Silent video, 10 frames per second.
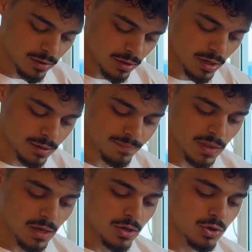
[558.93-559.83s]
Okay.
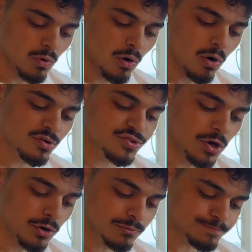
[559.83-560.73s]
You
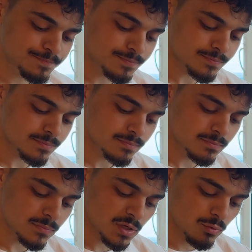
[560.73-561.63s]
also
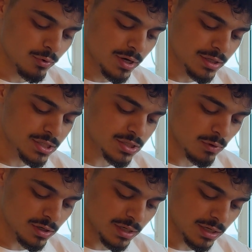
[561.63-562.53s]
really just
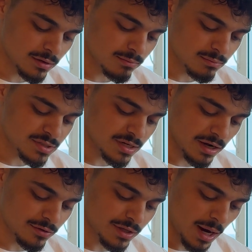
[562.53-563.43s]
want to
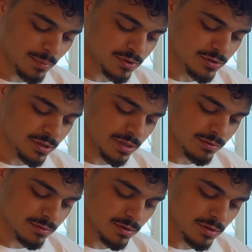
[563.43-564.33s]
sell the opportunity,
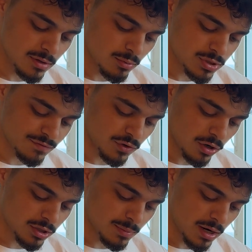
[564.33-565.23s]
which I've
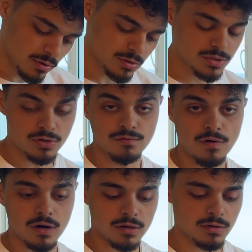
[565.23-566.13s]
talked about so
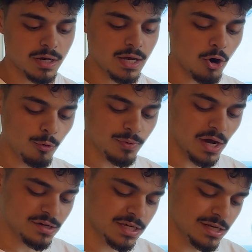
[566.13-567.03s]
far. Okay. I hope you
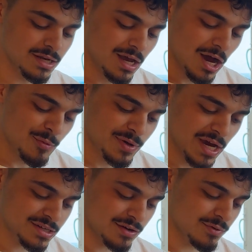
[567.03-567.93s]
guys can
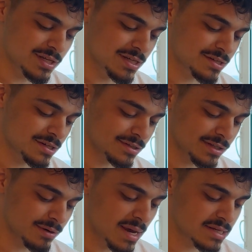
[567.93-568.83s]
read this. It's a
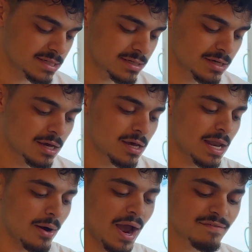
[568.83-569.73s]
little messy.
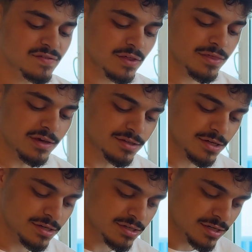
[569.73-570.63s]
Now, after the
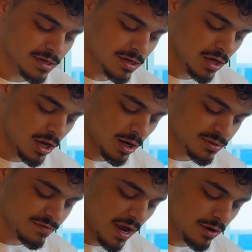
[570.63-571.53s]
thesis
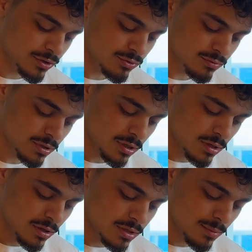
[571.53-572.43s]
comes value.
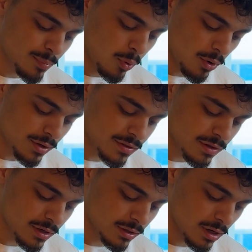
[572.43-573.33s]
The important
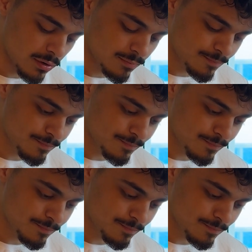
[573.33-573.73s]
thing though,